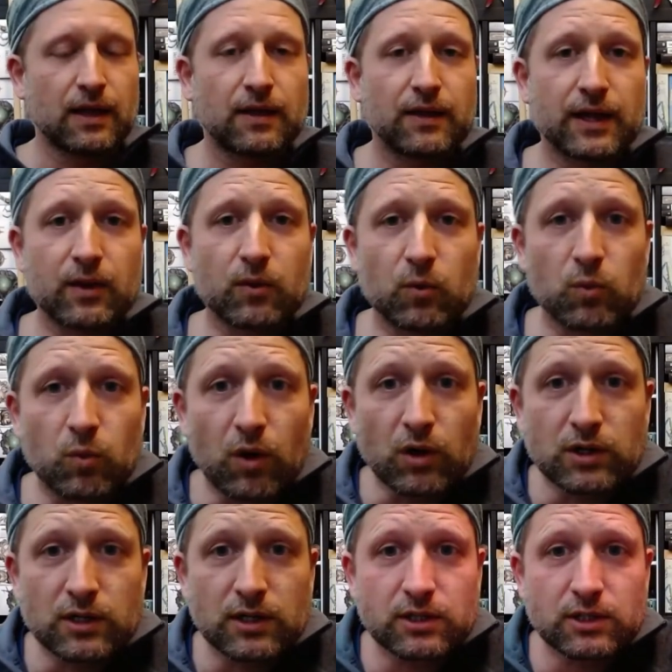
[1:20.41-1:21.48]
Then
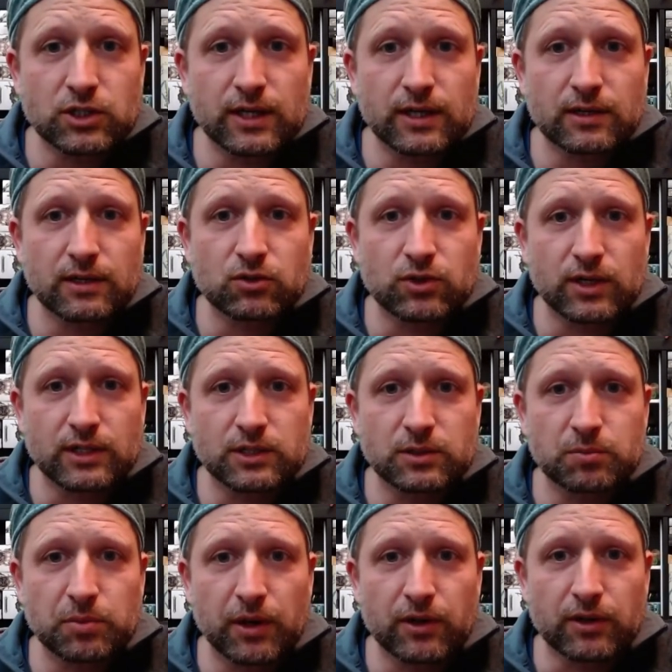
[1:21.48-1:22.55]
Water Gel
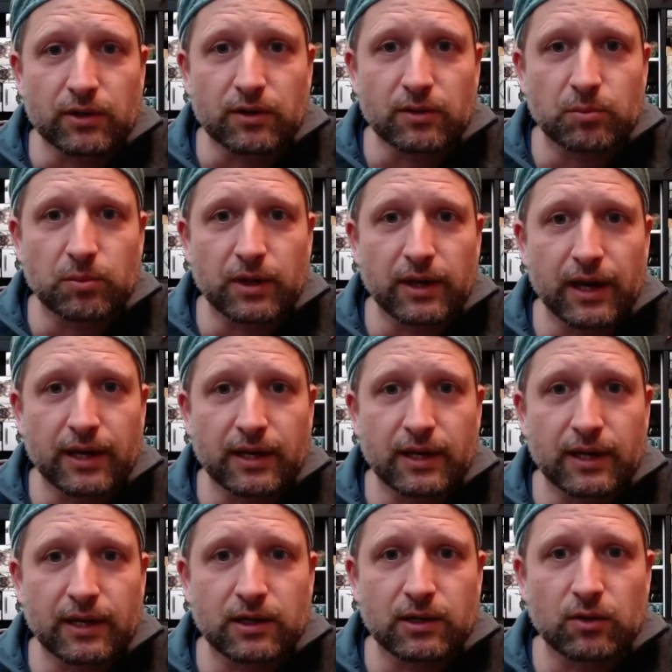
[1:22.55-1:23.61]
Transparent by
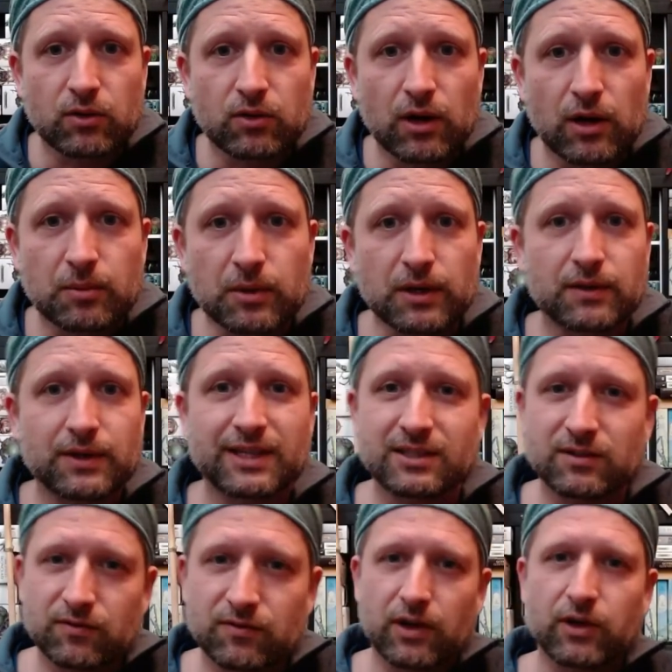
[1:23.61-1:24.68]
AK Diorama. That's
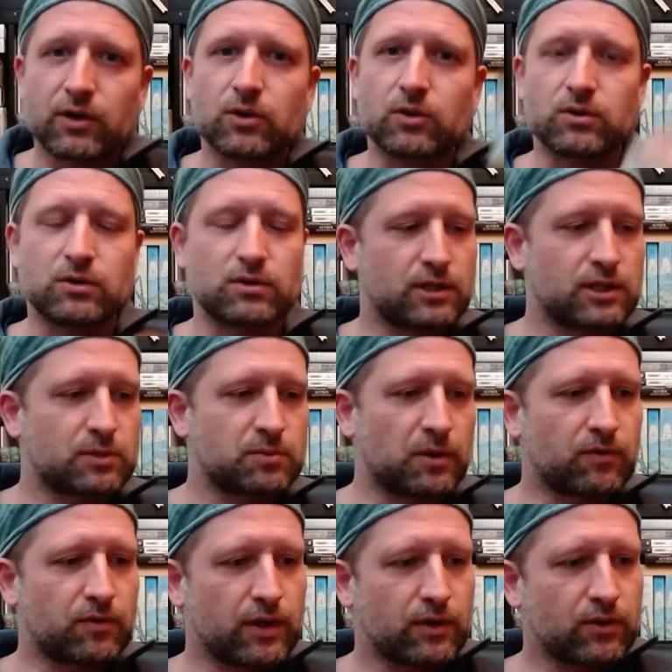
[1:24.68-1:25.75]
very good. That's my
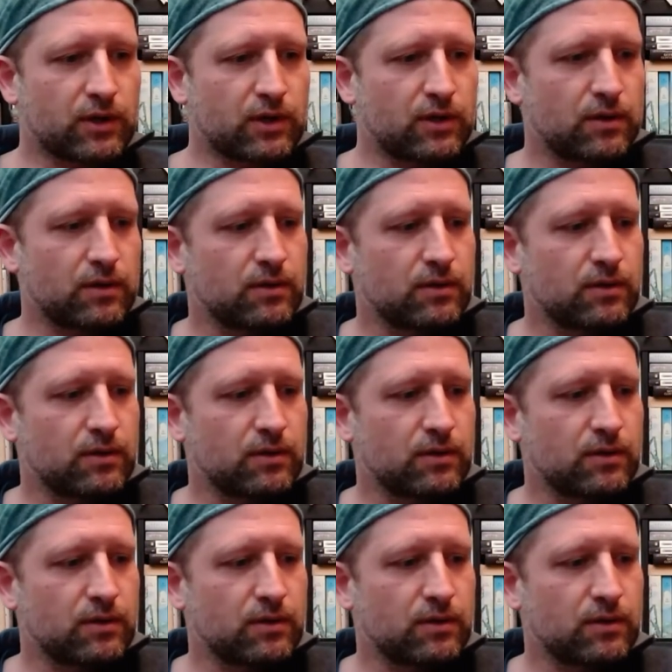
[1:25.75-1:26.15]
favorite.